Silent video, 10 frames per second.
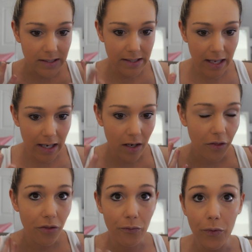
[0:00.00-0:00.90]

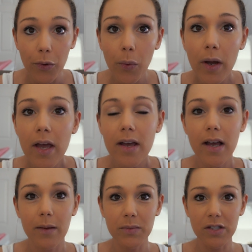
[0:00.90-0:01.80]
skin through.
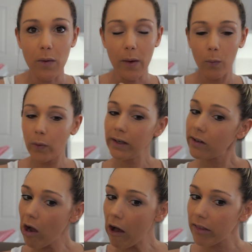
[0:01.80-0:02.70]
So I
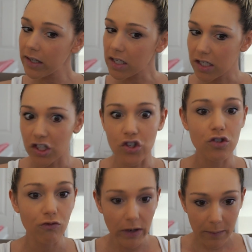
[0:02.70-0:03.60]
wouldn't call it an
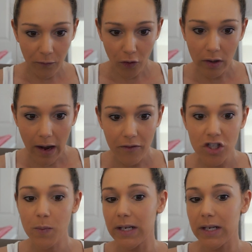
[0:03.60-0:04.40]
extreme full coverage,